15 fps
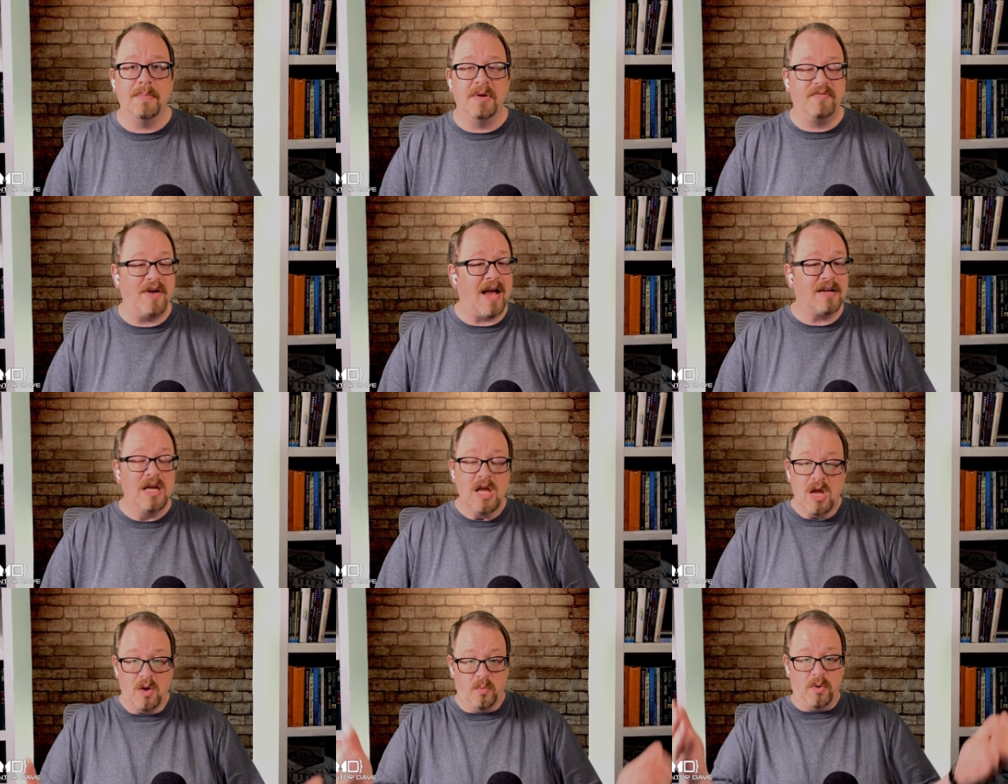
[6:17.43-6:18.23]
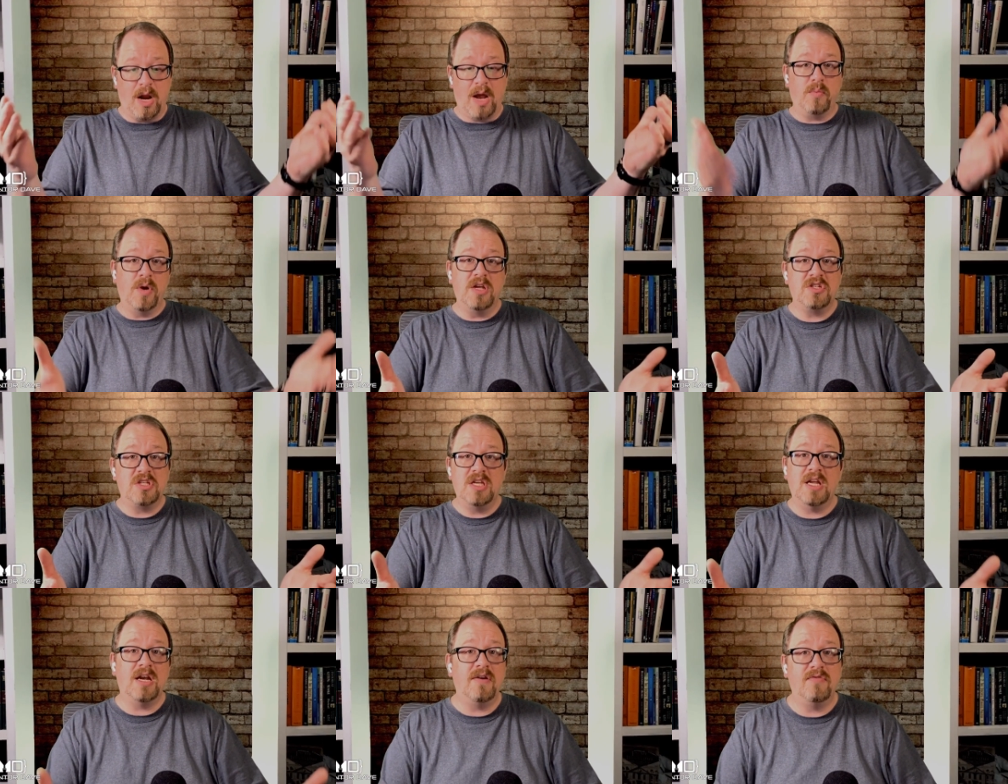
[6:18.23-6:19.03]
In fact, when I reached
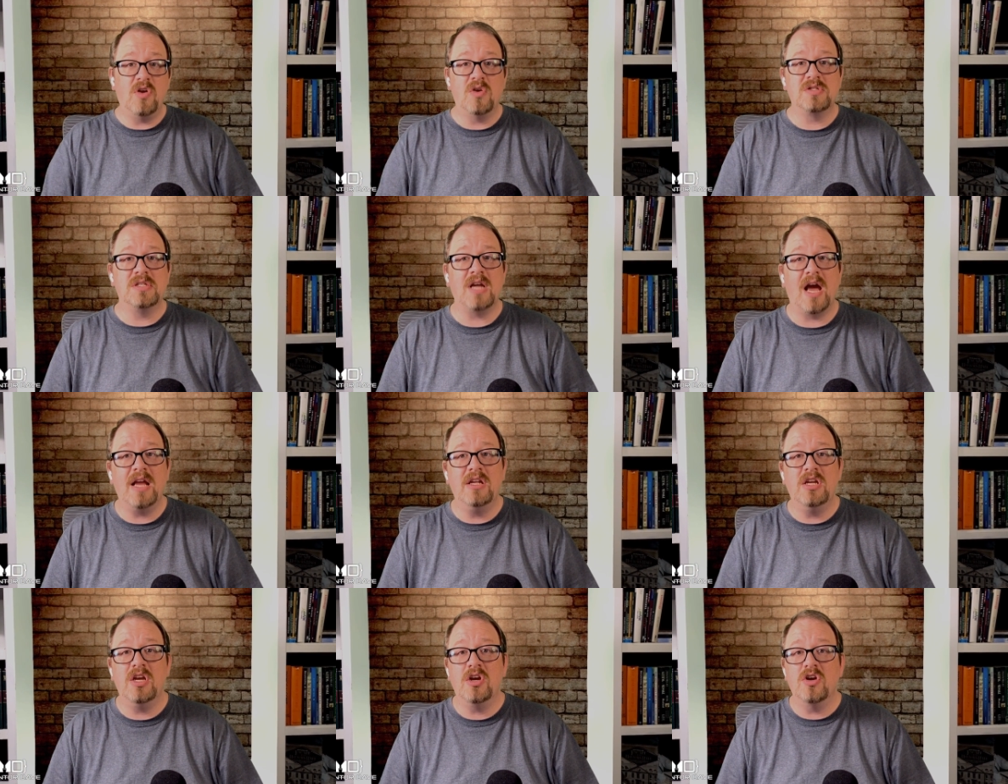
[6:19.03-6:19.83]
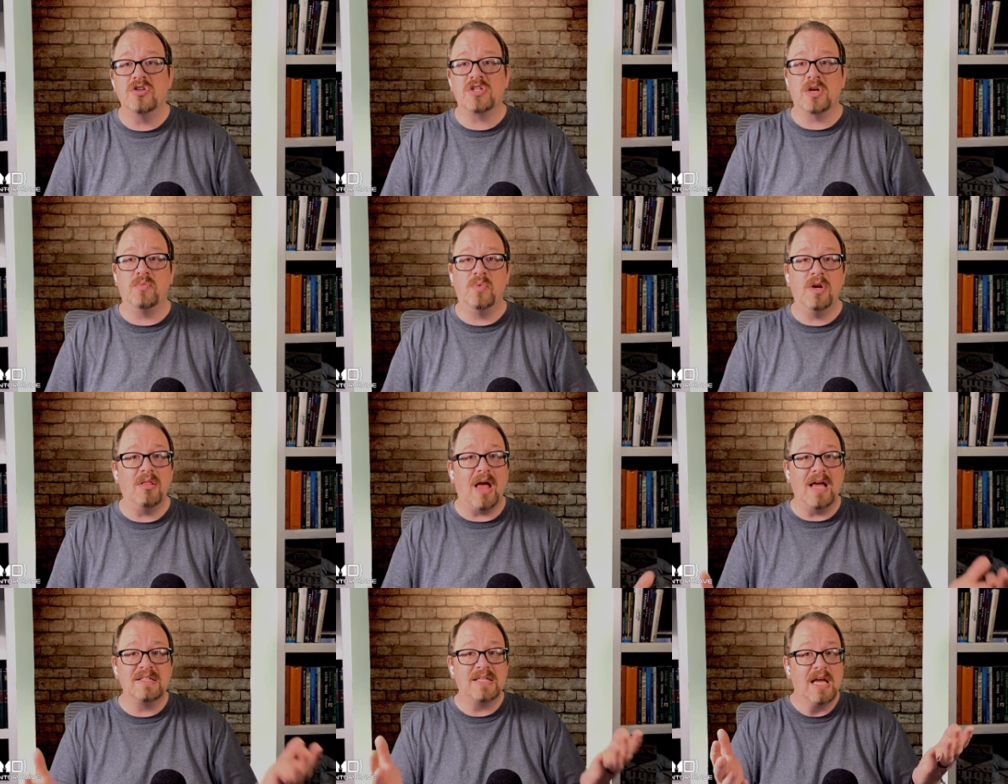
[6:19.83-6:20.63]
the end of those nine years and
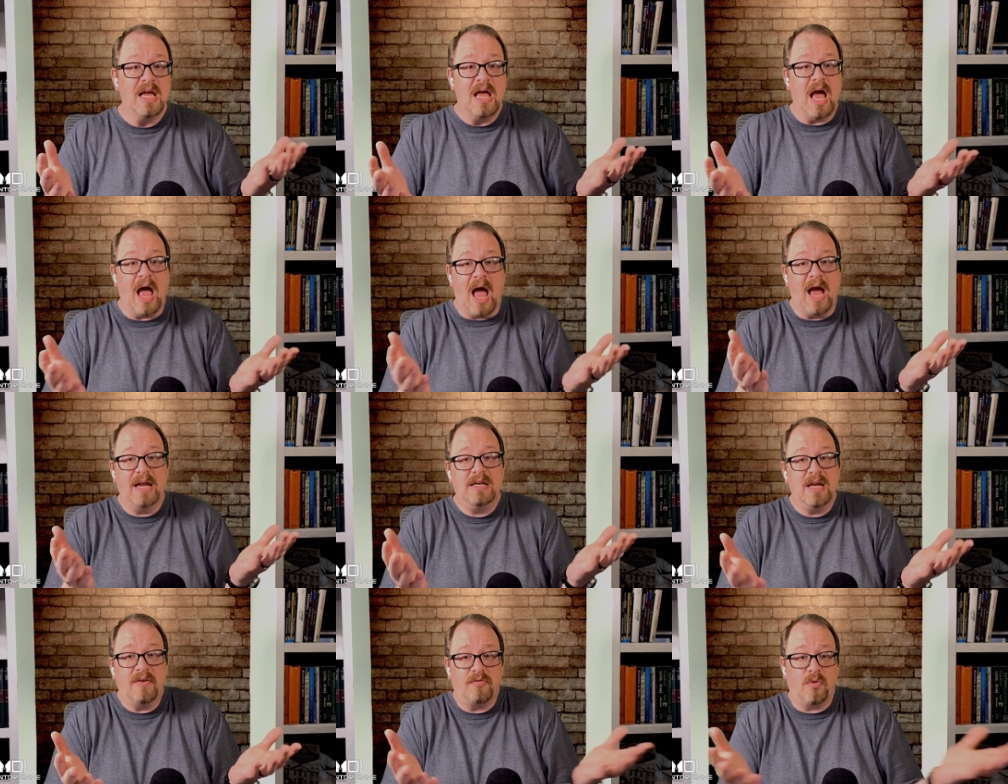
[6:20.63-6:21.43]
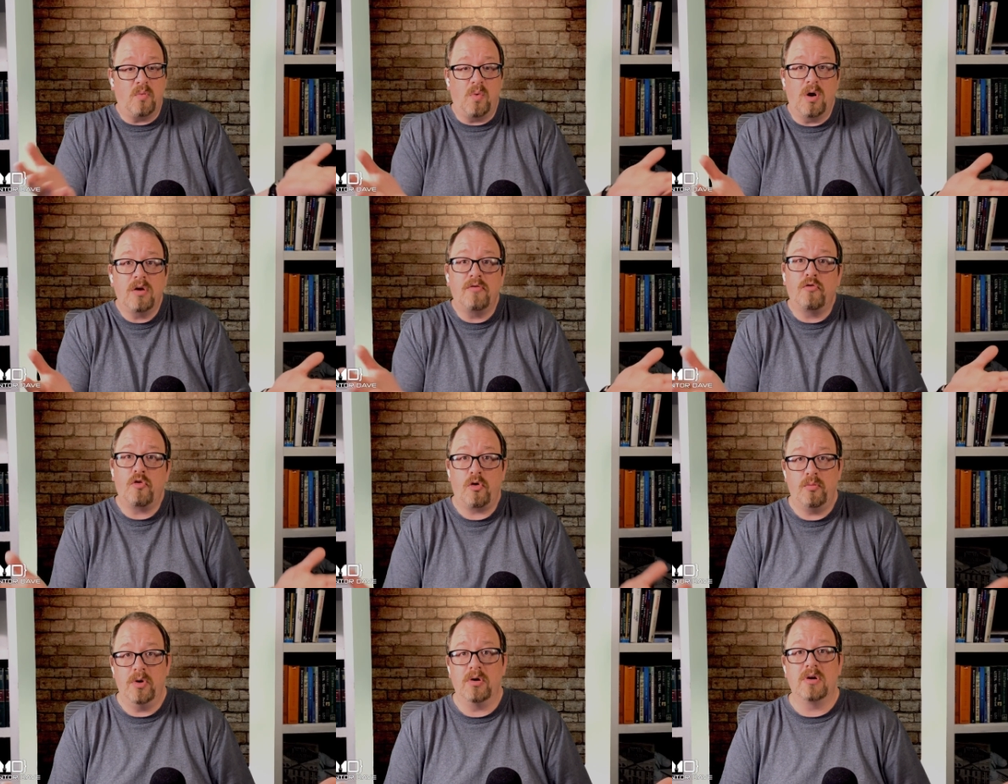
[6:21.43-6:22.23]
realized I'd never worked for
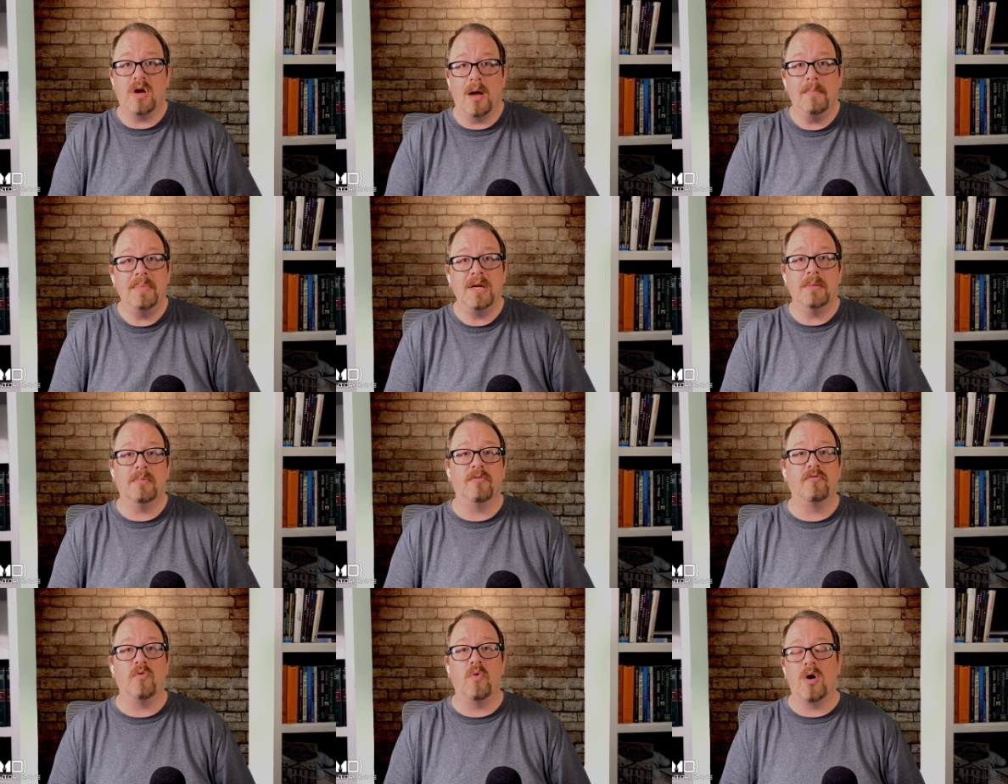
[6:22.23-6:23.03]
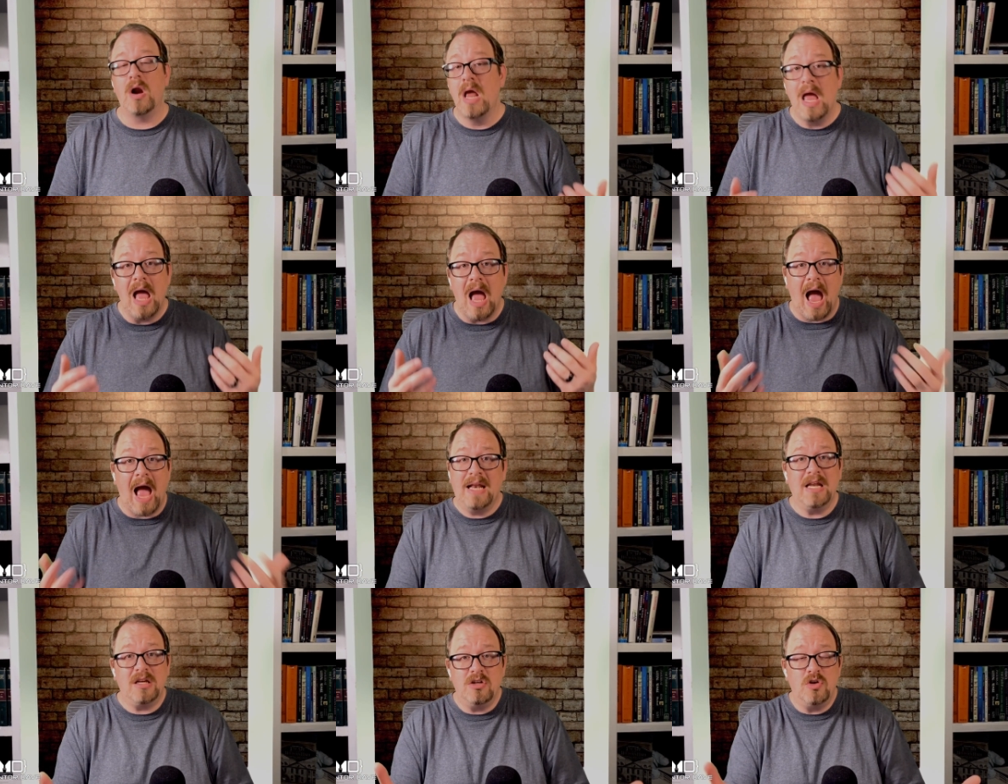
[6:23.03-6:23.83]
a real company before, I
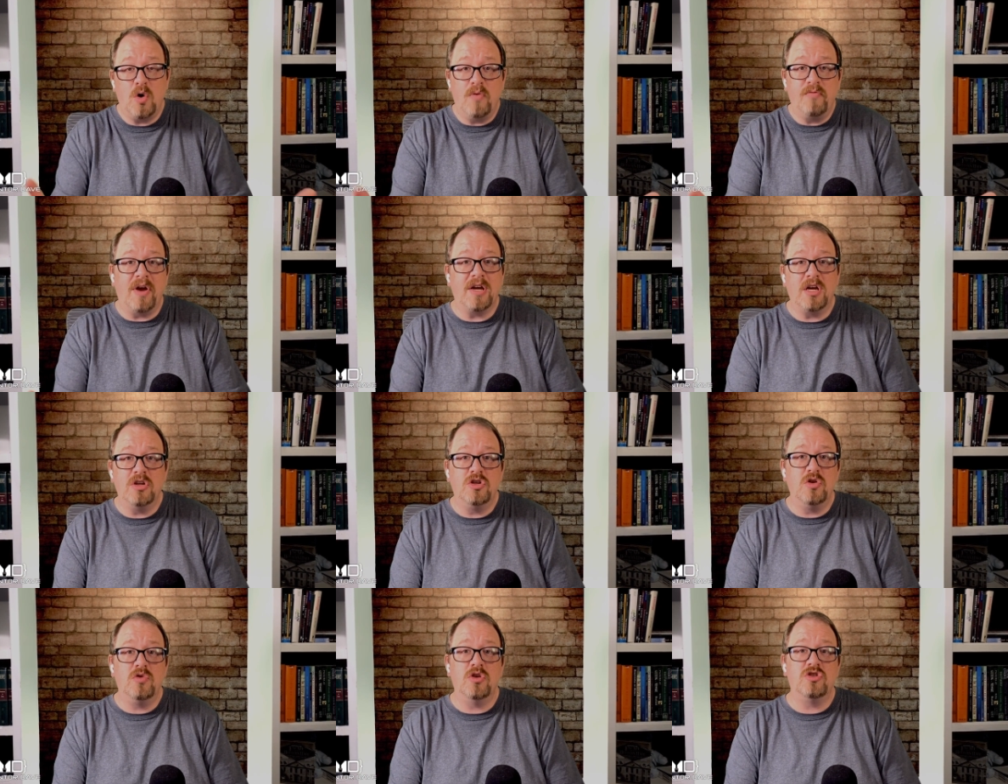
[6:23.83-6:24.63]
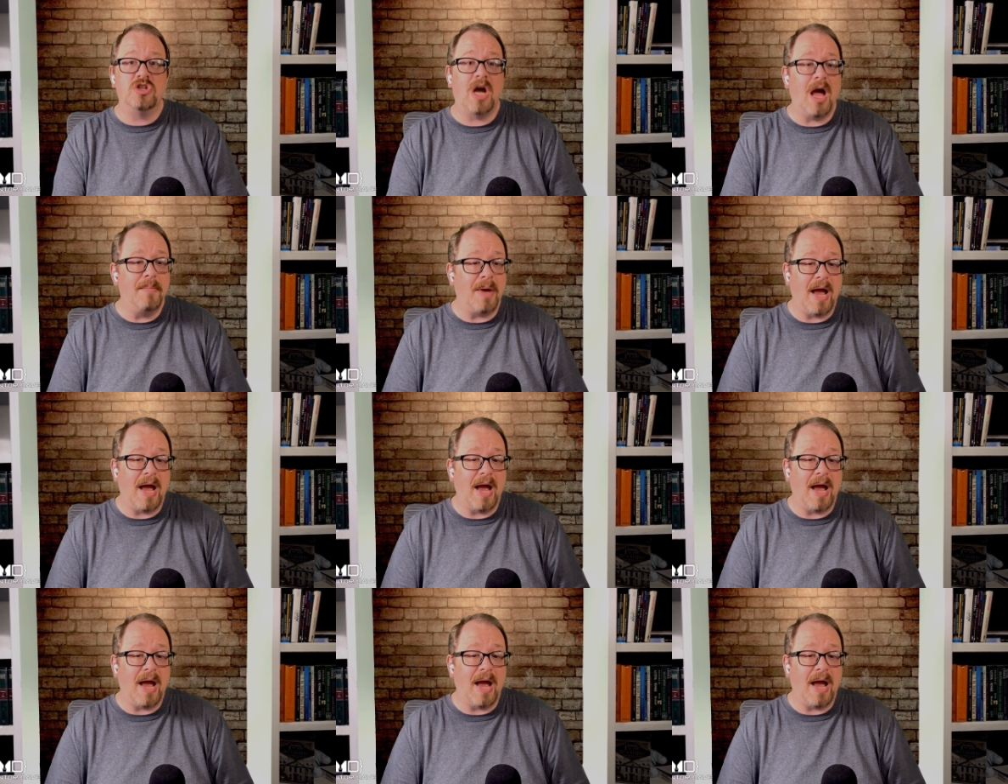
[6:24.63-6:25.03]
didn't know if I could do the job.